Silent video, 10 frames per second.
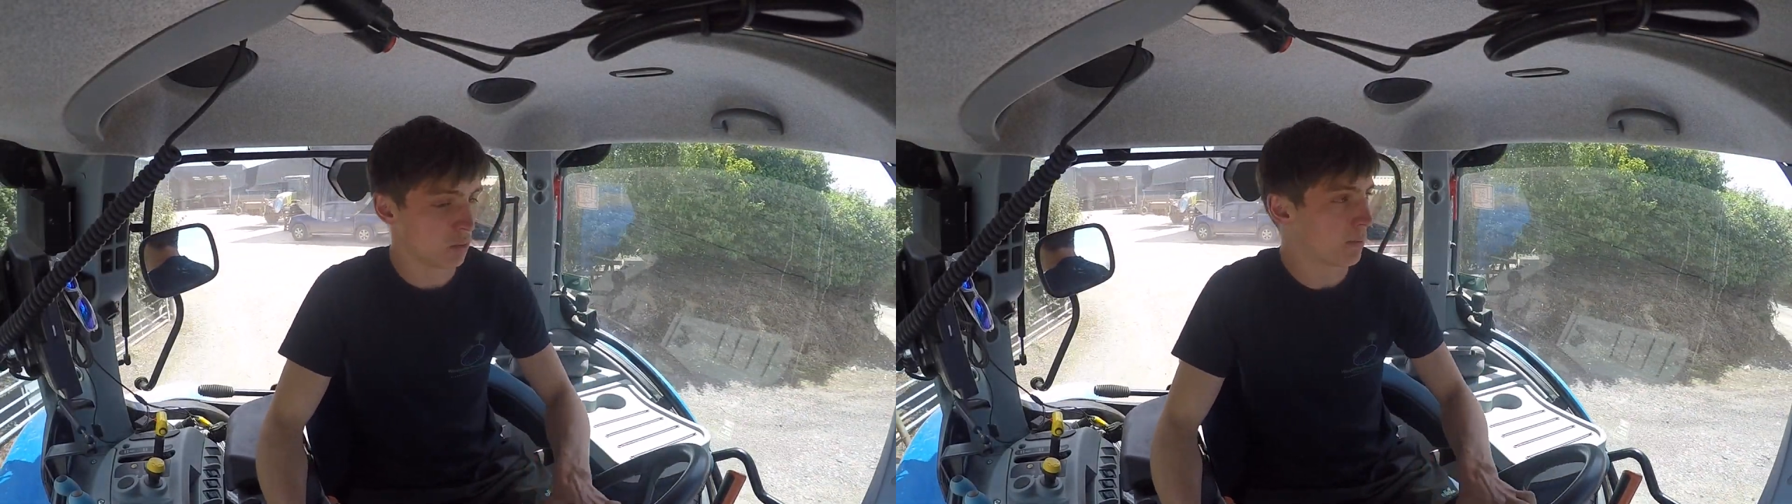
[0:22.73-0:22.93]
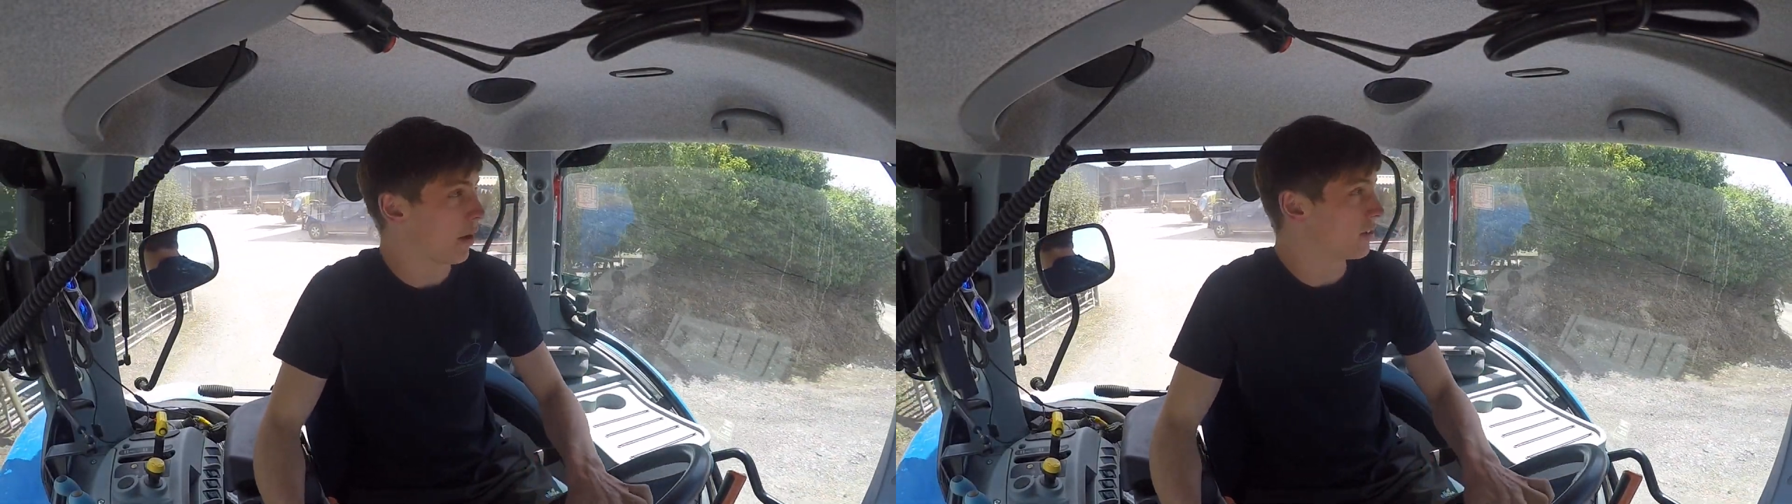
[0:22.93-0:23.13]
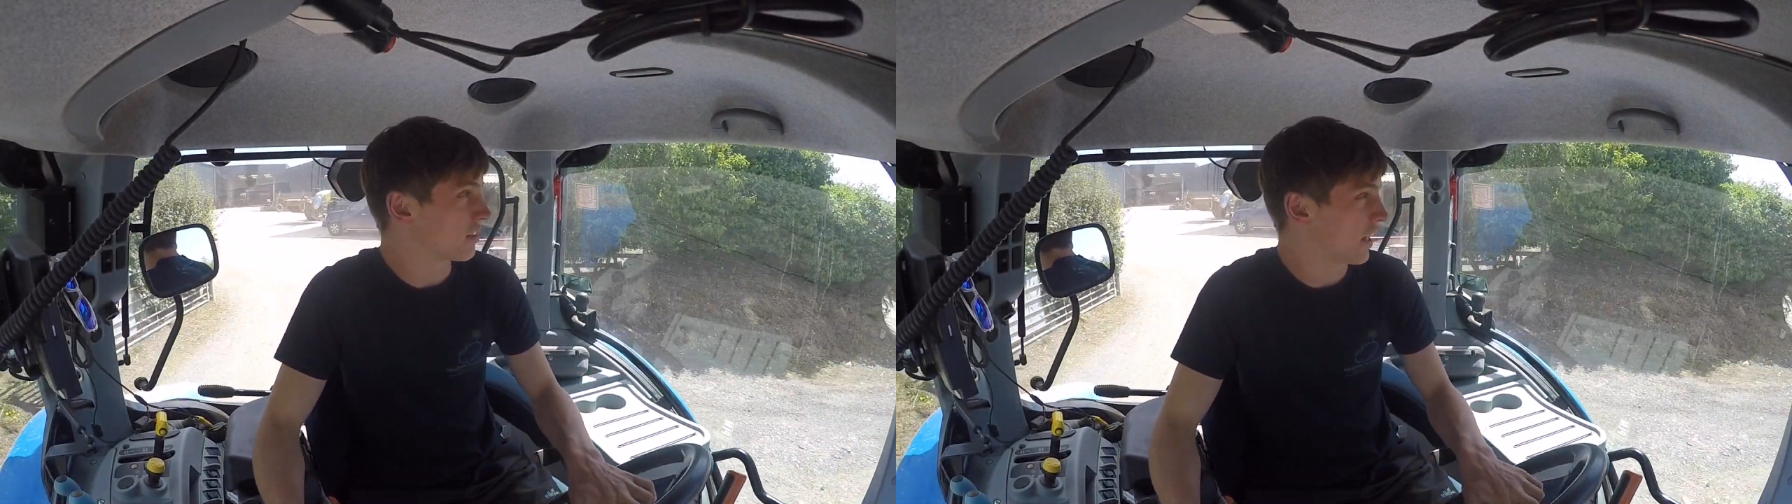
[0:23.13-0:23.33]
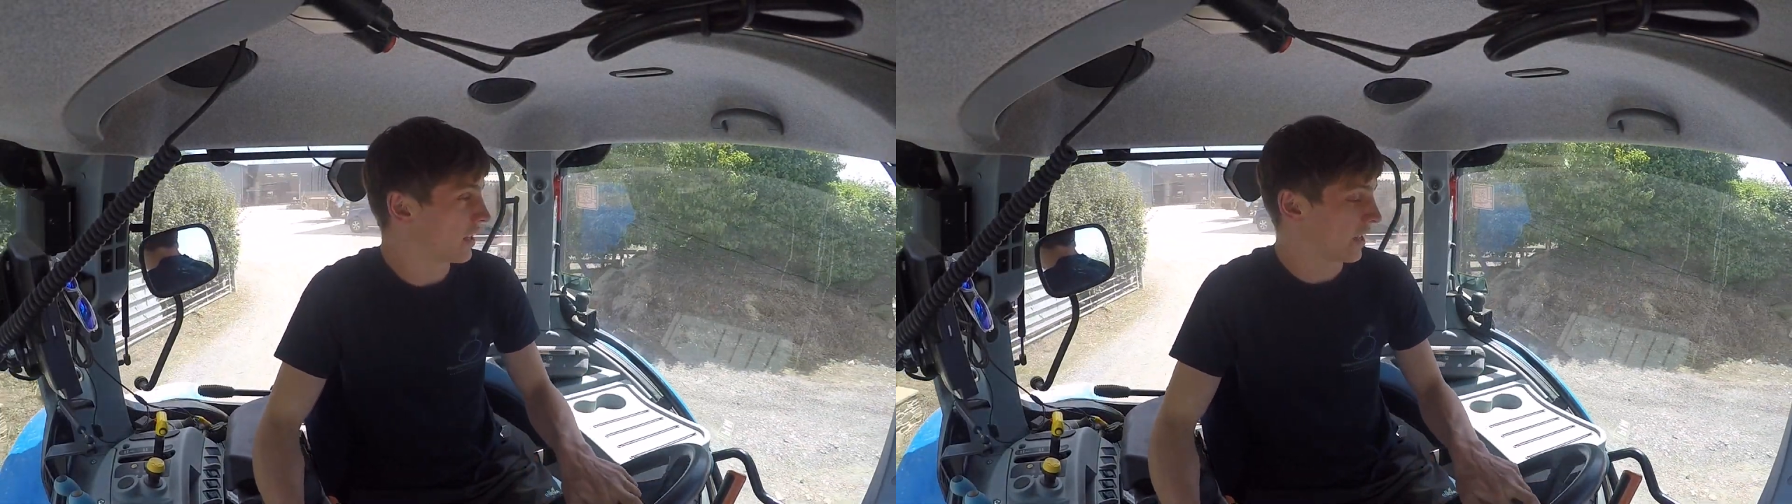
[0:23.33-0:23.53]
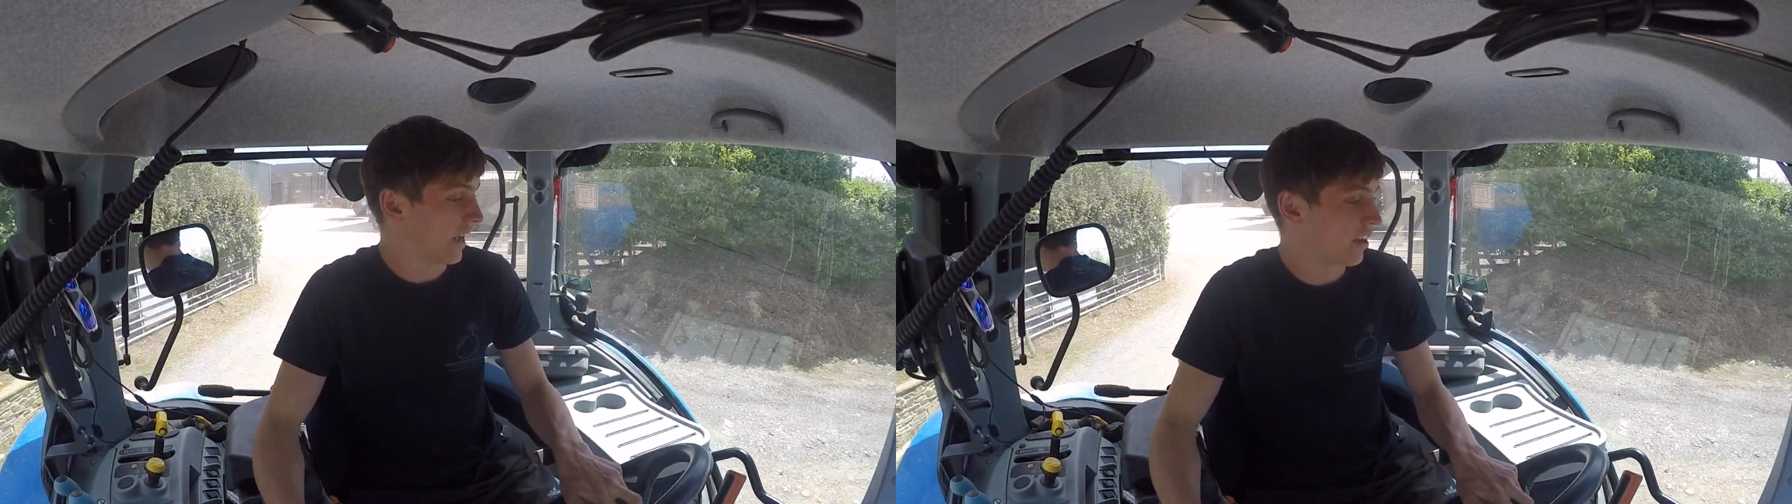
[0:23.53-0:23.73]
We're
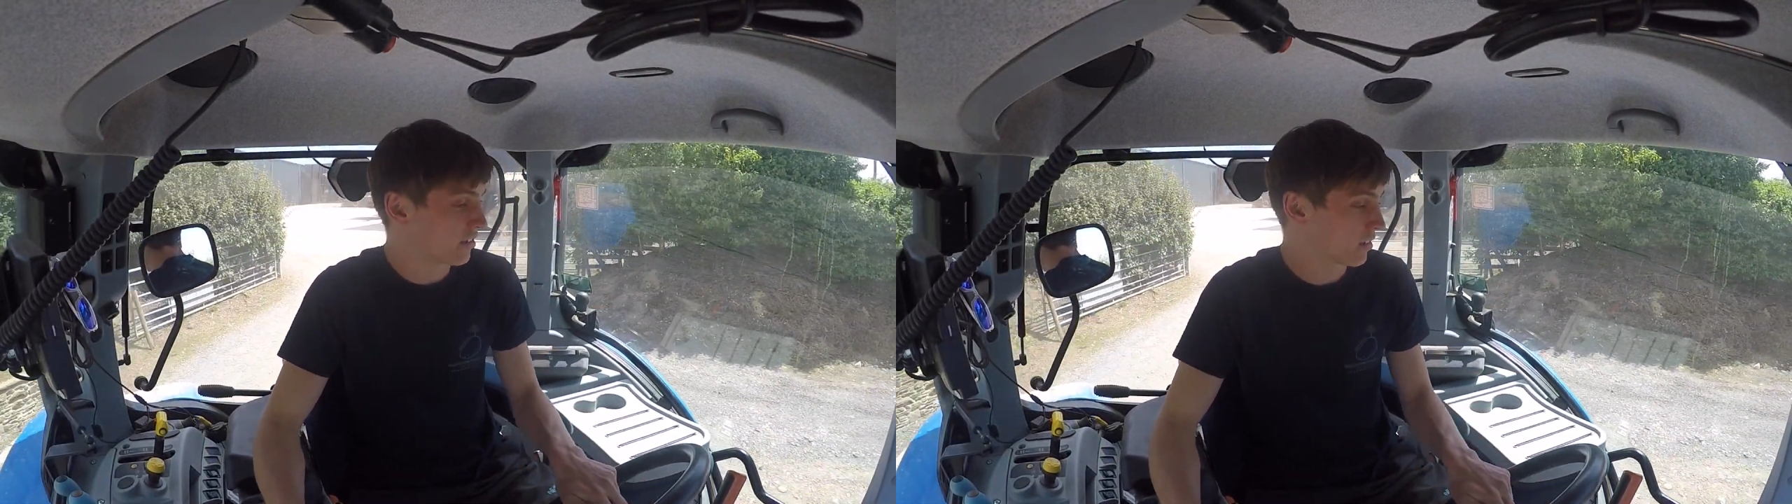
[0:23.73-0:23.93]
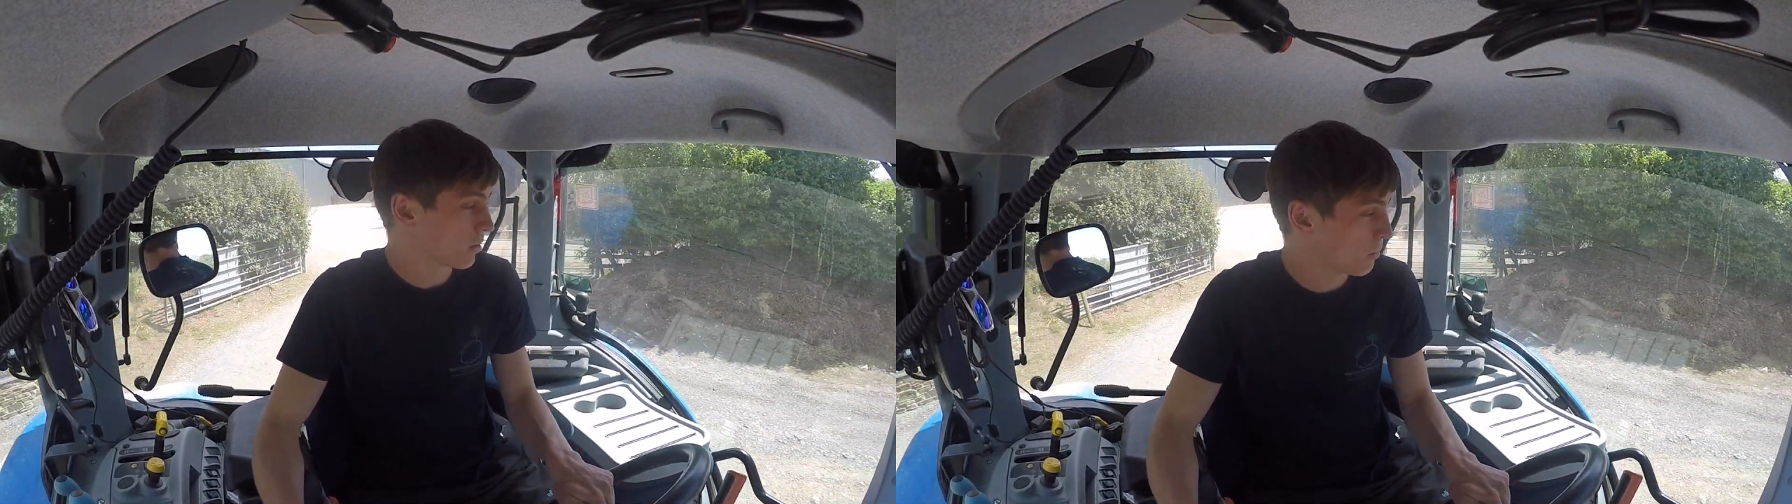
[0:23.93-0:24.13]
posting occasionally on a